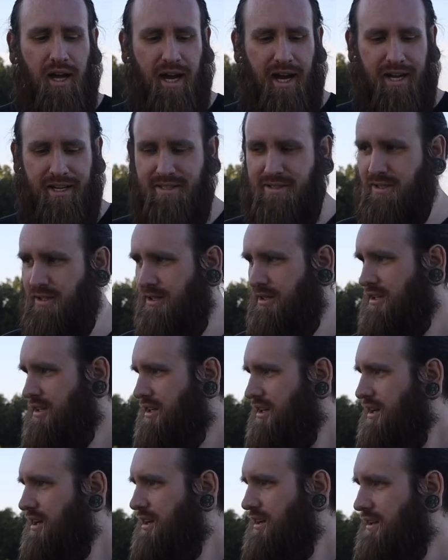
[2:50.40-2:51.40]
a hyzer,
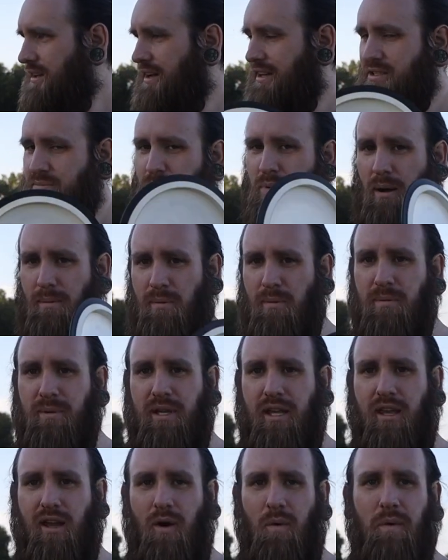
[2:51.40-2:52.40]
it's
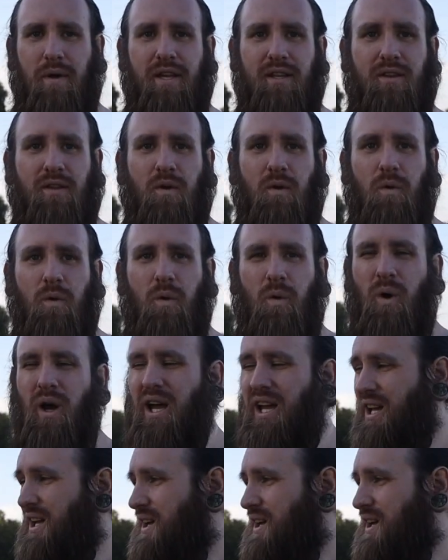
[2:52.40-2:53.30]
probably going to